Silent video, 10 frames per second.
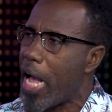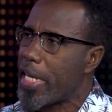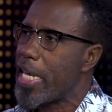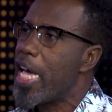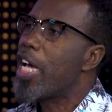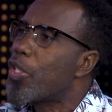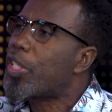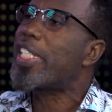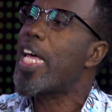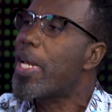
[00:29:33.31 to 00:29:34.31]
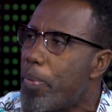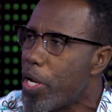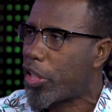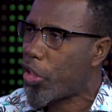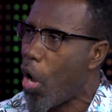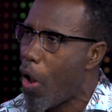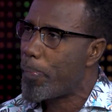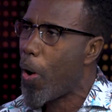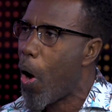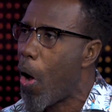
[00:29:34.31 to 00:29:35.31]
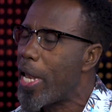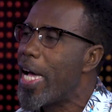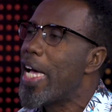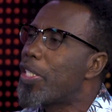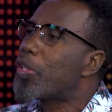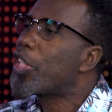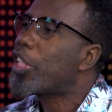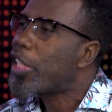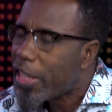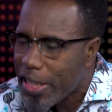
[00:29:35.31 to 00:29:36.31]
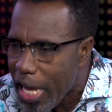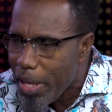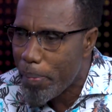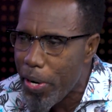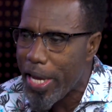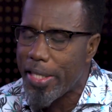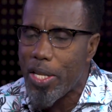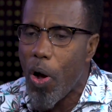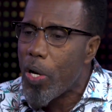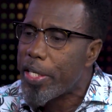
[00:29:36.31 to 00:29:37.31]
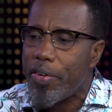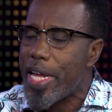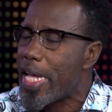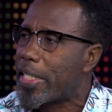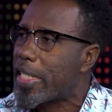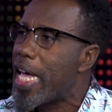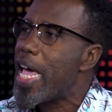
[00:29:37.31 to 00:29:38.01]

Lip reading: Shaggy, you celebrate Sean Paul, you celebrate all the greats.